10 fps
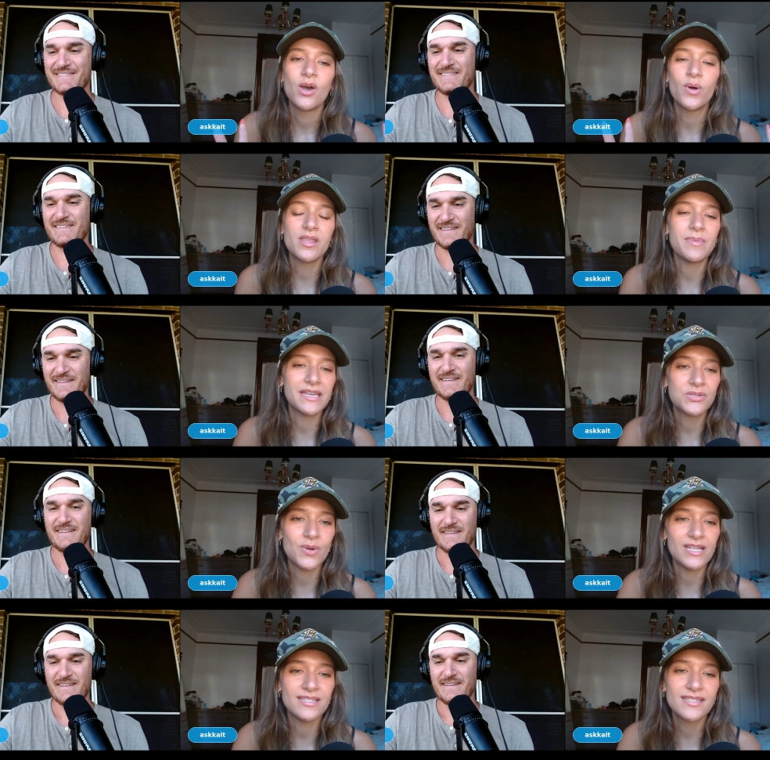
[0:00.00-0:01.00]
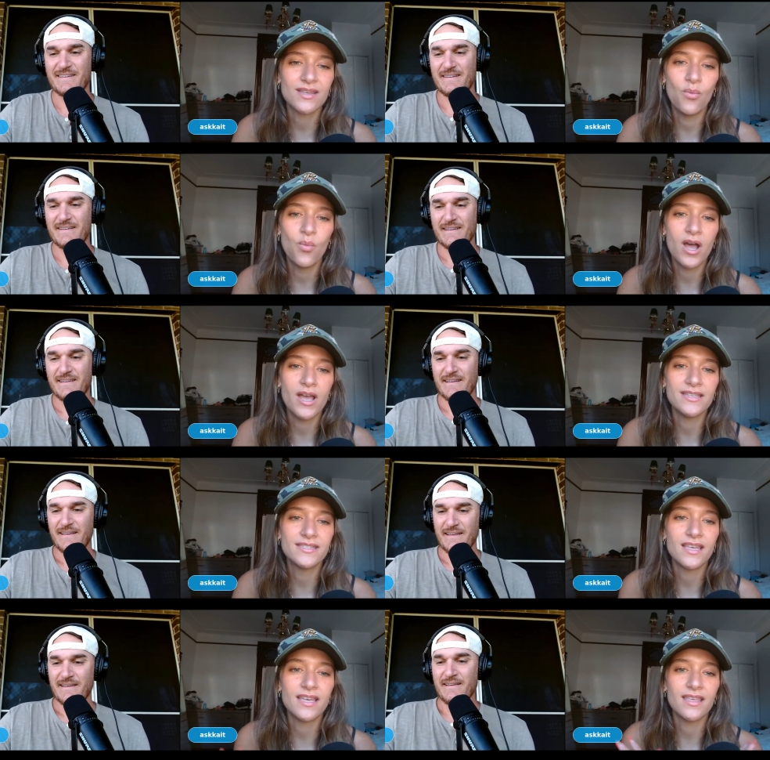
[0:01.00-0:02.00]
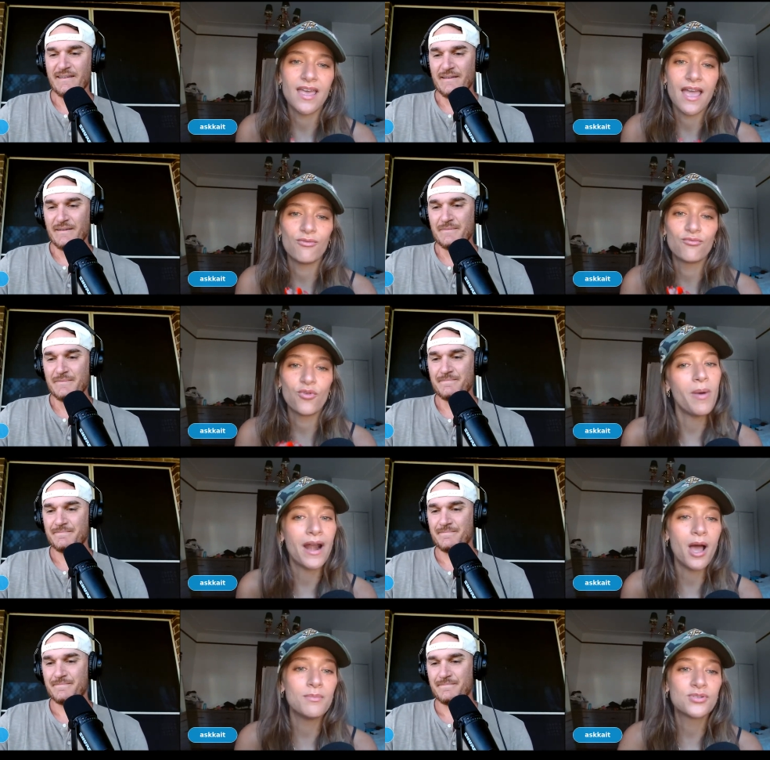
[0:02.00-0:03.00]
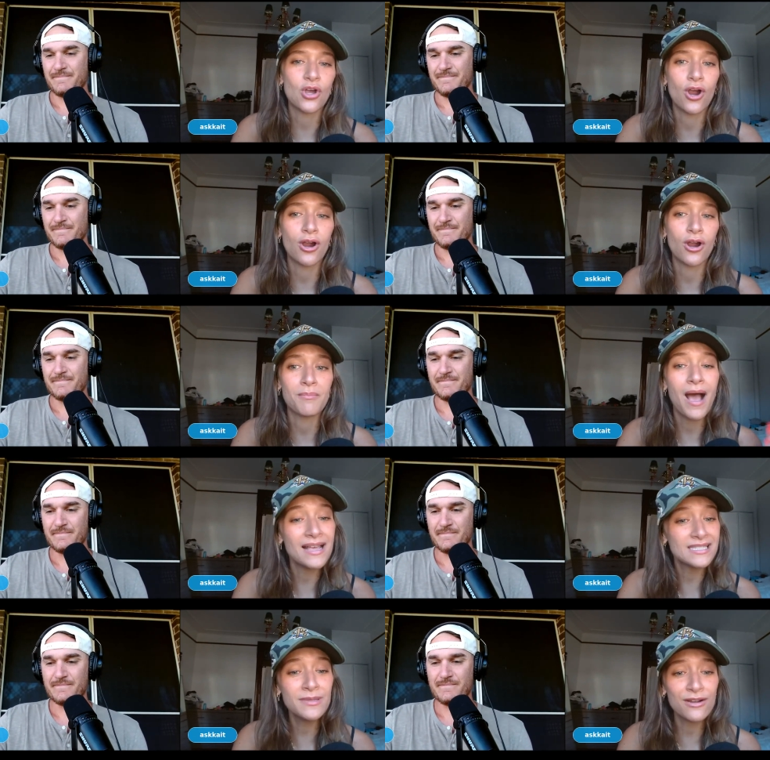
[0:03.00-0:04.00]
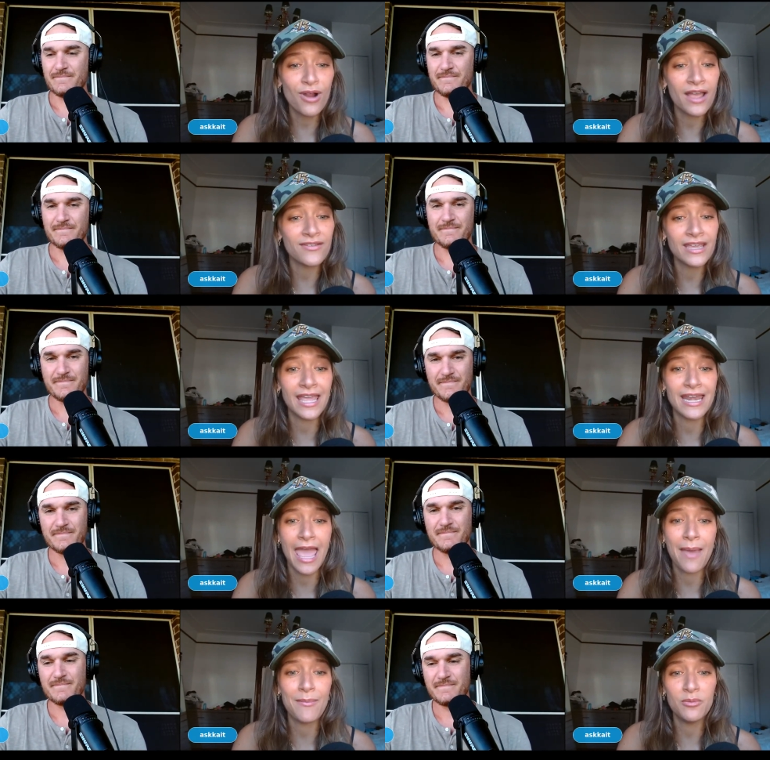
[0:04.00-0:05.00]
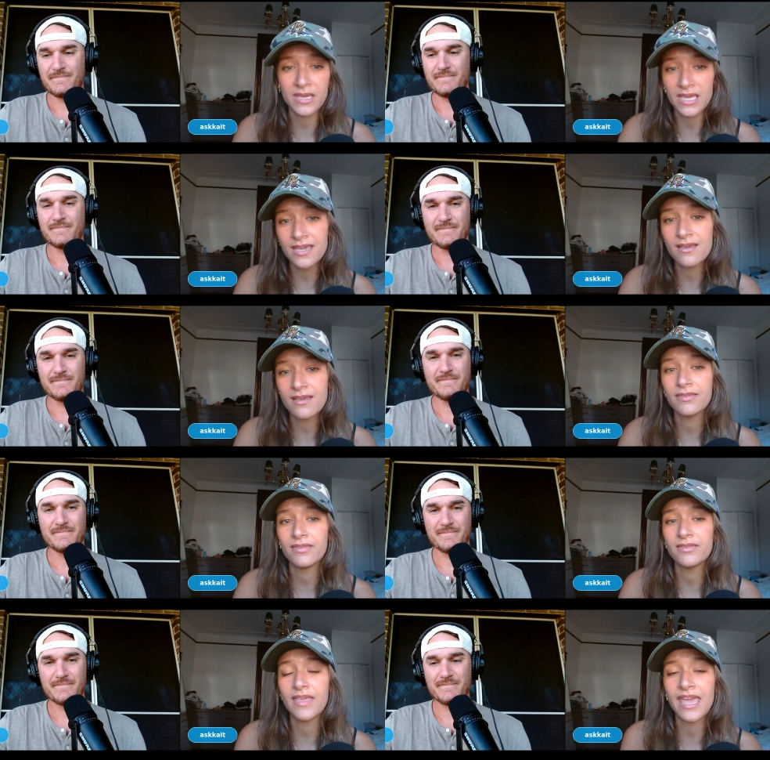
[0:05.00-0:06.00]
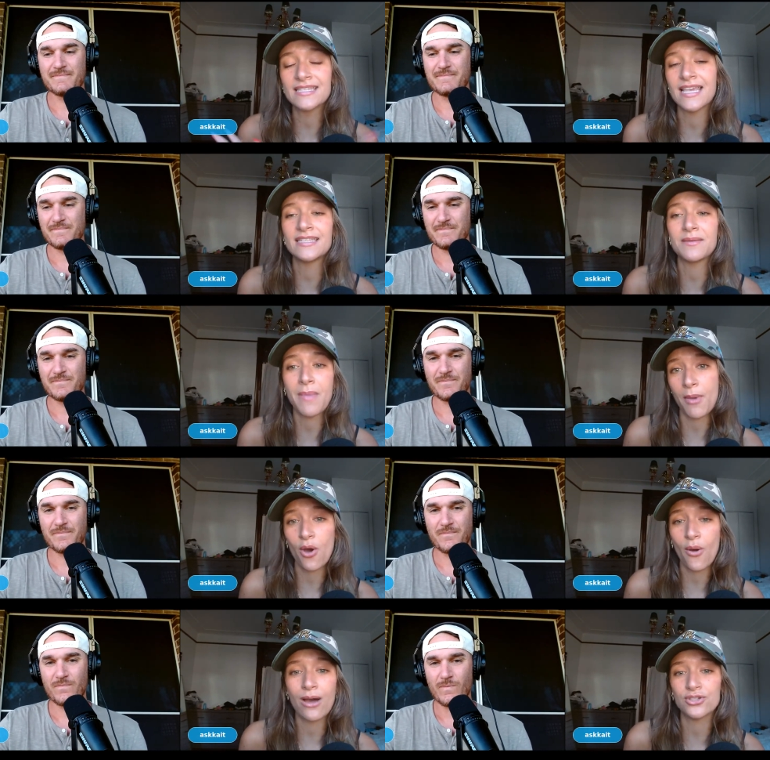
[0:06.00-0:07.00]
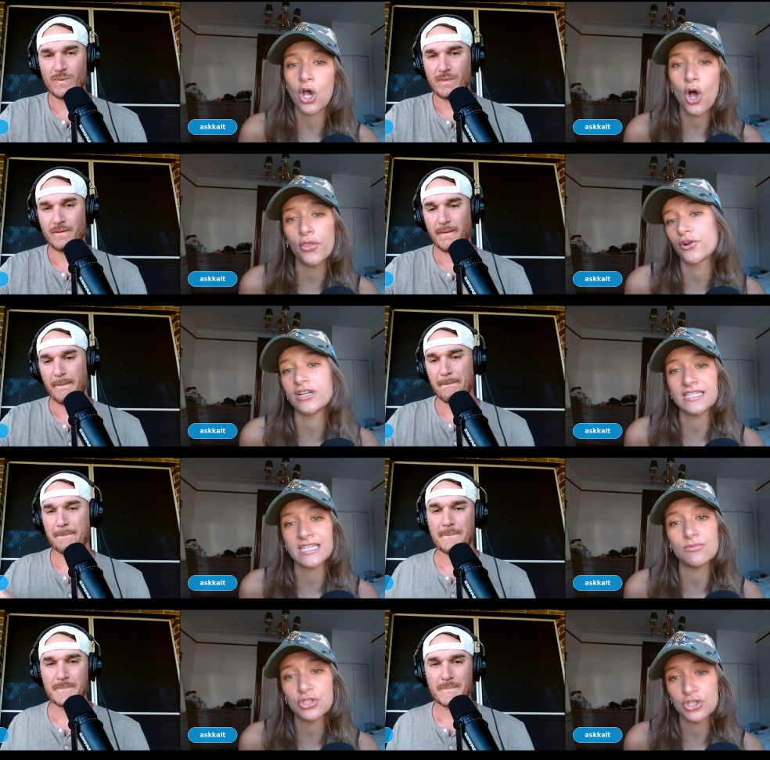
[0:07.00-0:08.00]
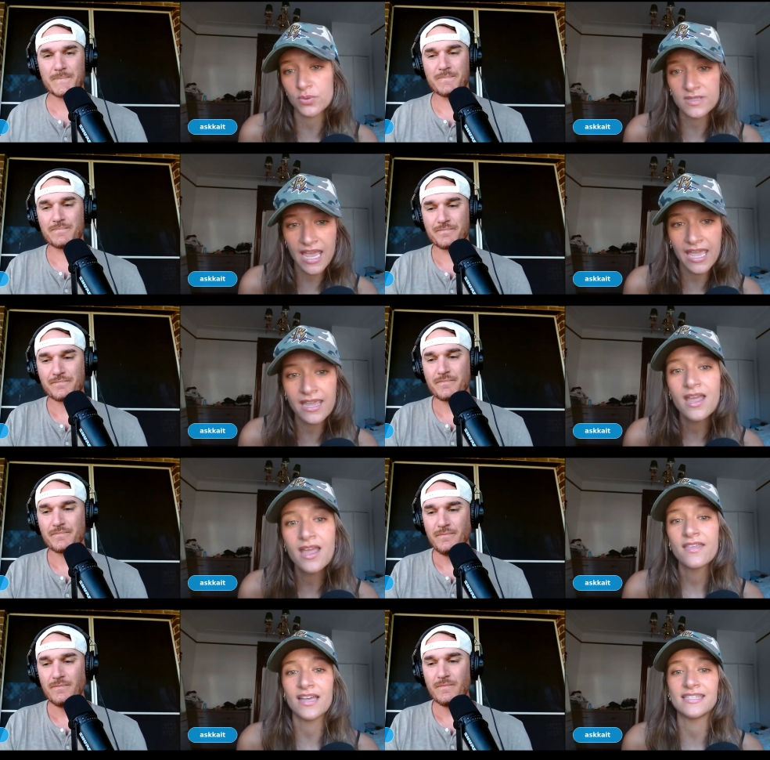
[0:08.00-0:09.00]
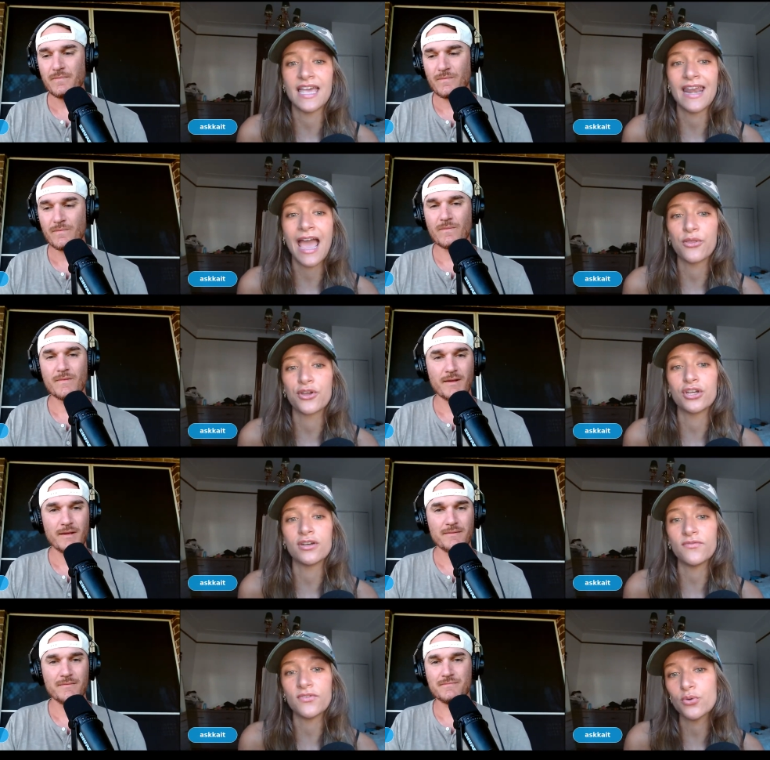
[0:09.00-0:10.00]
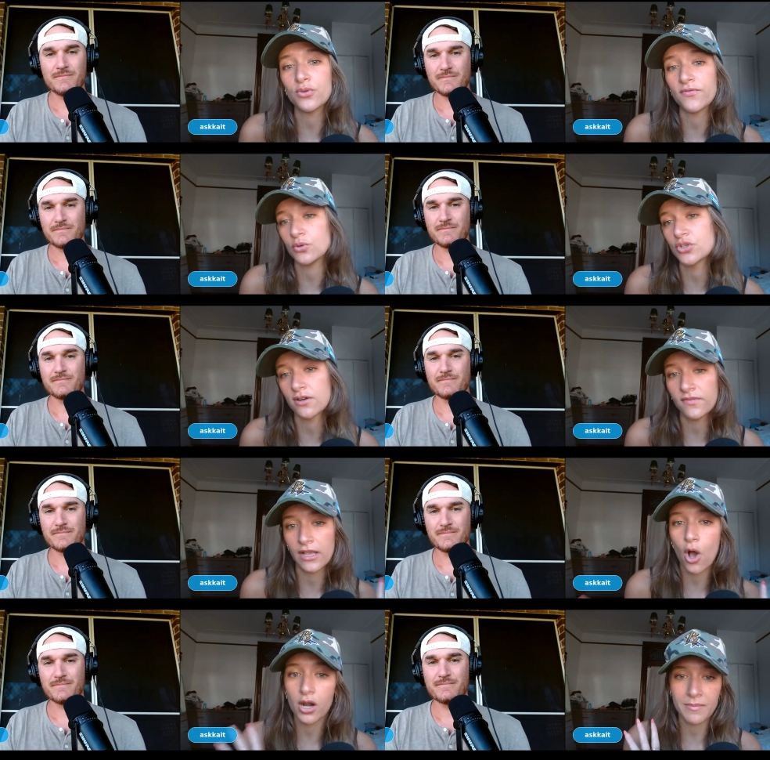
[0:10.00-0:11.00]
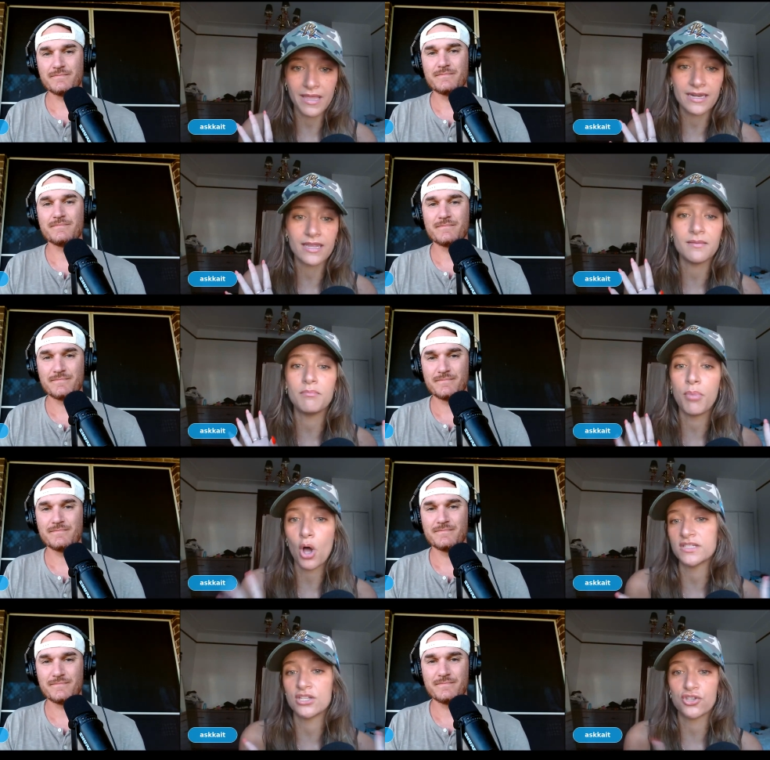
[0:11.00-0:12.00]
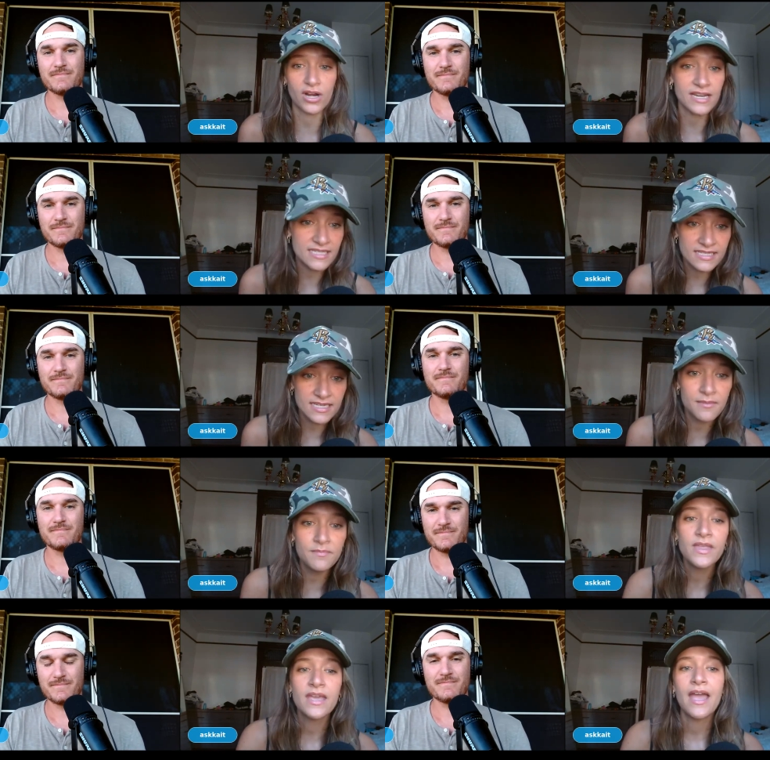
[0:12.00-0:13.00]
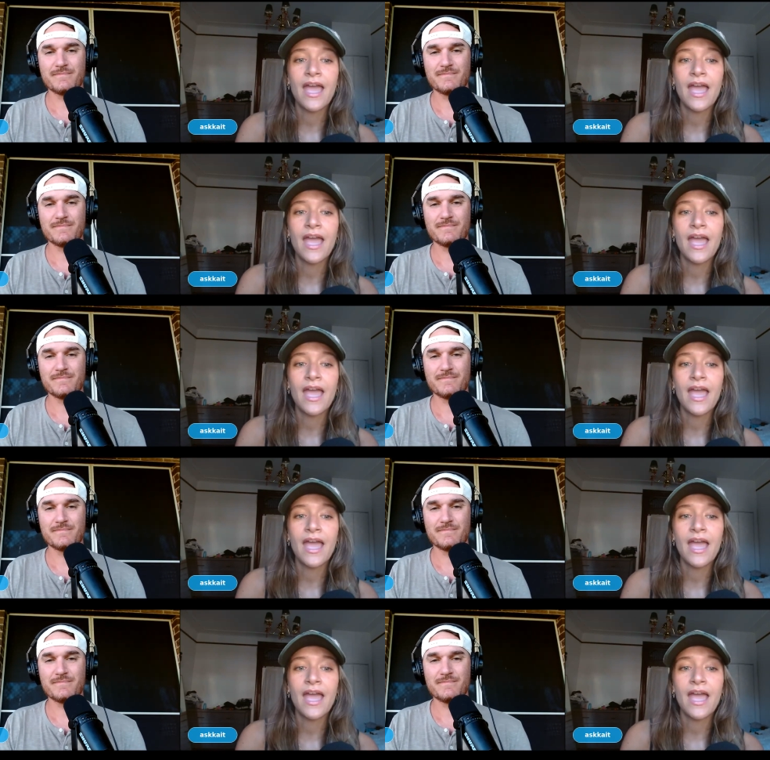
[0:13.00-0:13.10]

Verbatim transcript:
Speaker 1: One of the biggest ones was robot umps are possibly arriving in MLB. They sent a memo out to all 30 teams Tuesday that said how they're going to view the future of like automated balls and strike system.